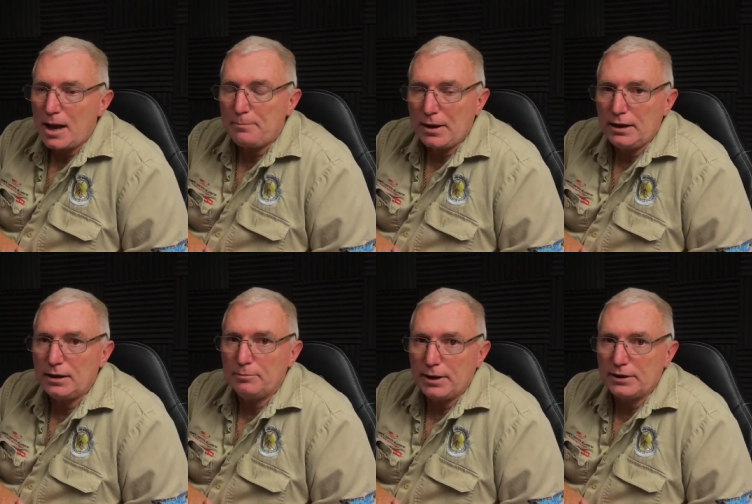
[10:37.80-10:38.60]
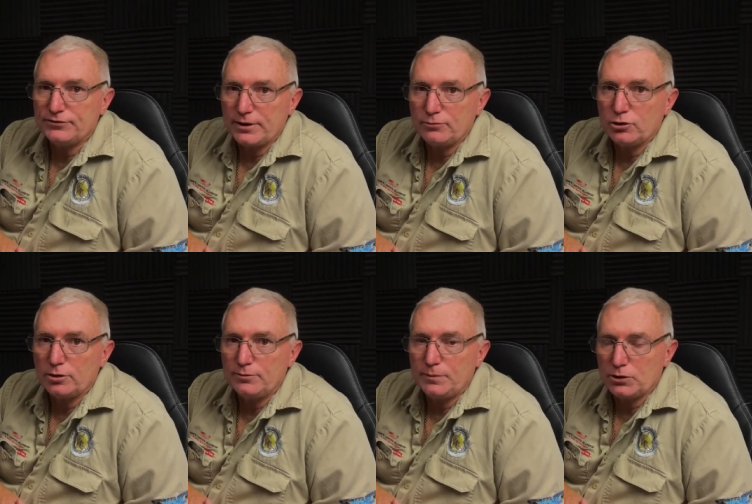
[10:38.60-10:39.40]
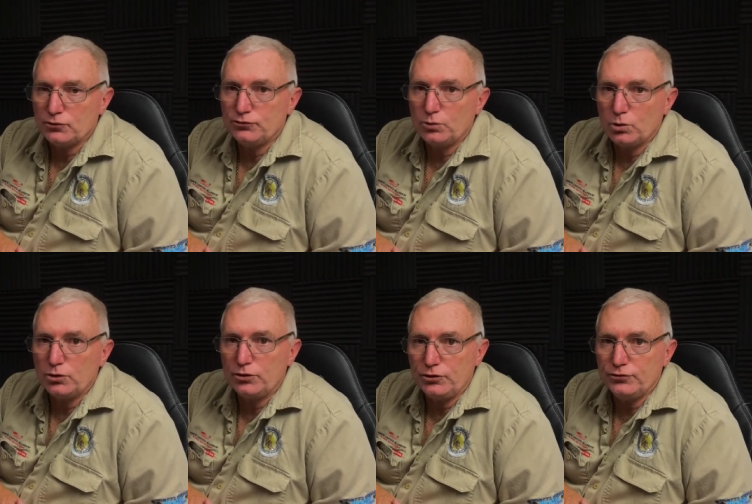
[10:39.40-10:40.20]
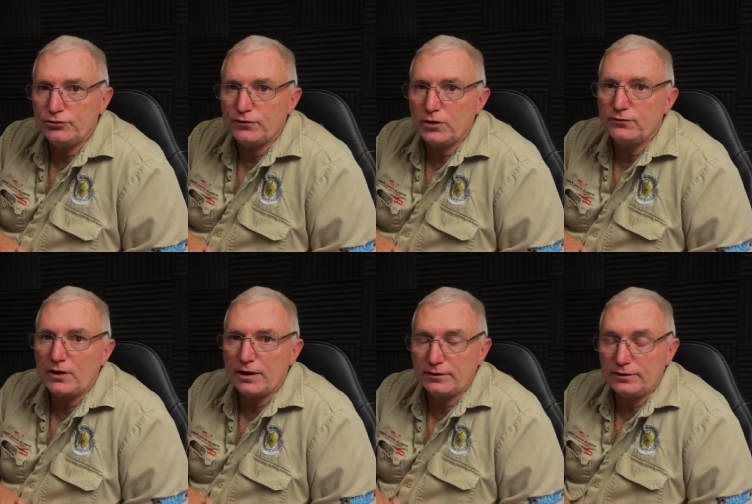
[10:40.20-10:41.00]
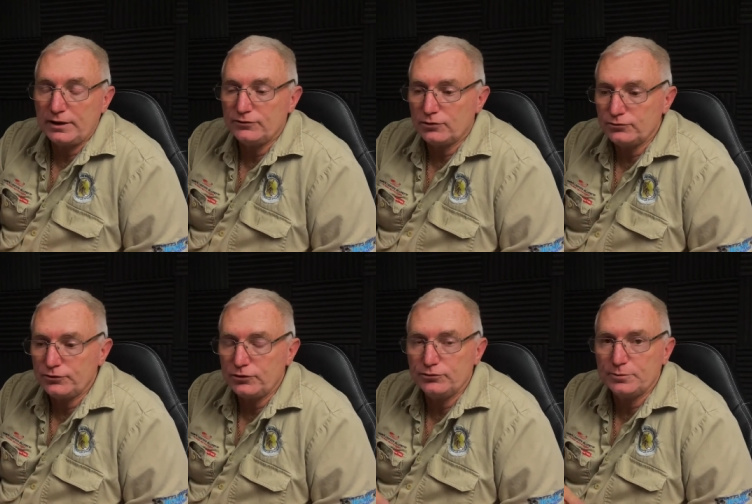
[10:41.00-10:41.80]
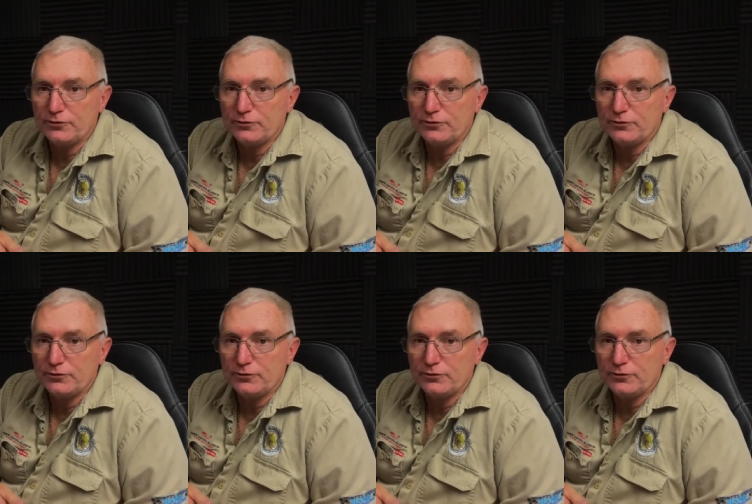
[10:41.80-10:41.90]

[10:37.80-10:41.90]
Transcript: pain in the butt sometimes because you wanted to use your phone for other things. I also used my